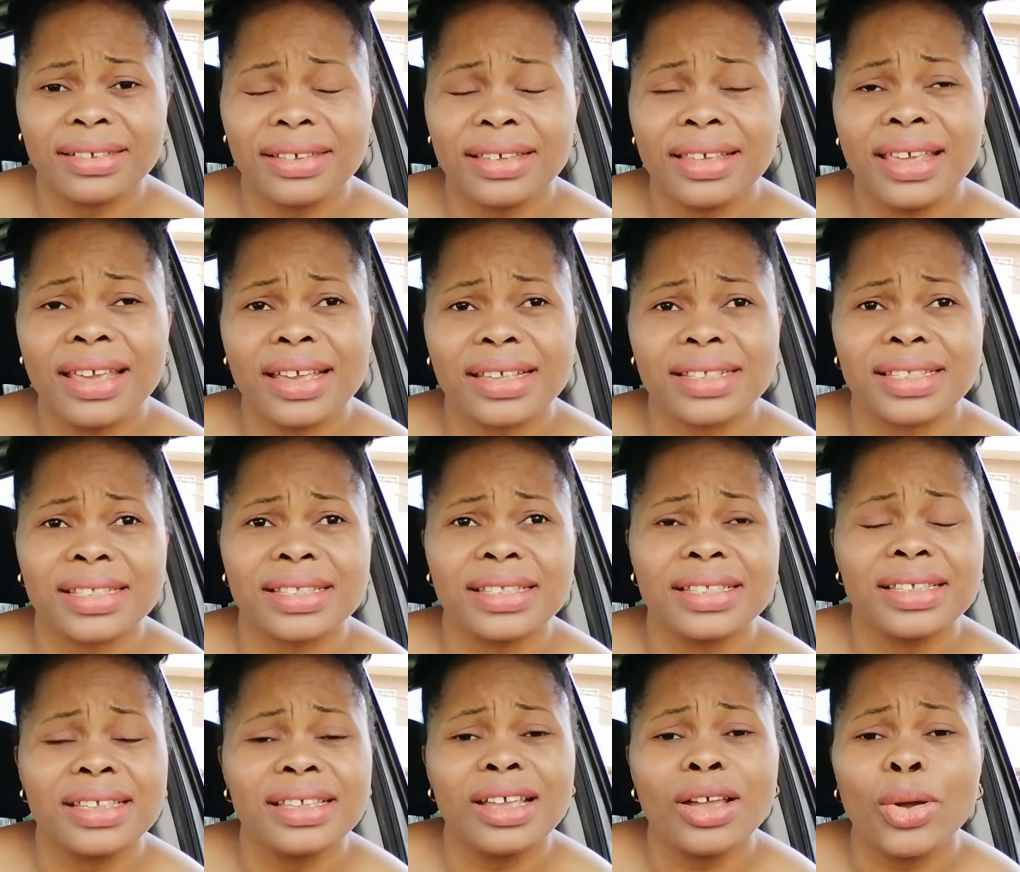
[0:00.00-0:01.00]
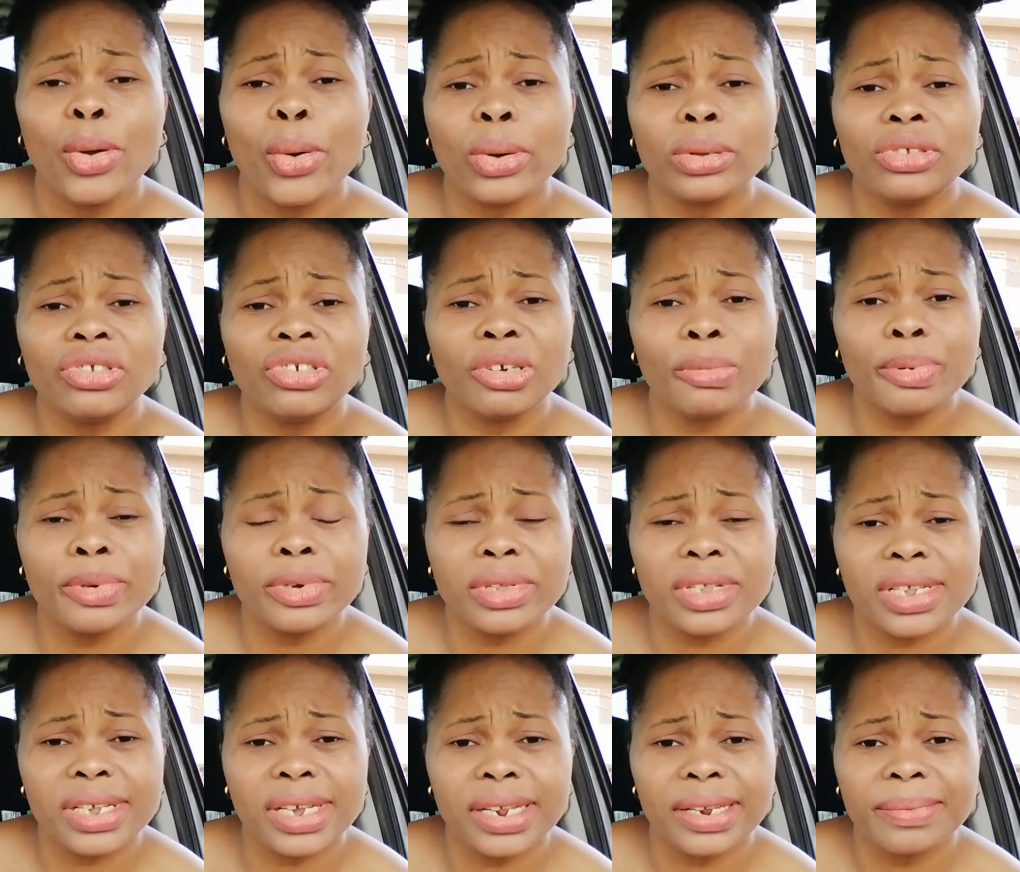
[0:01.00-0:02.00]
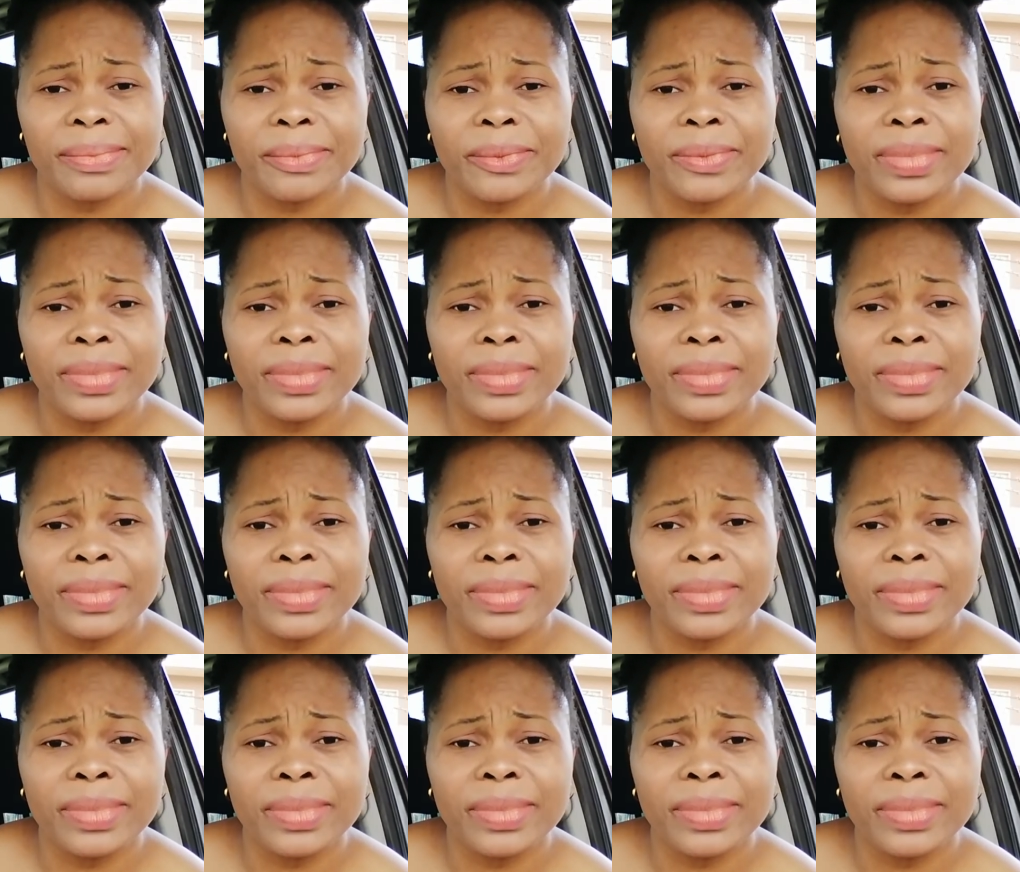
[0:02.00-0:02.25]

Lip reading: Yes, contributing,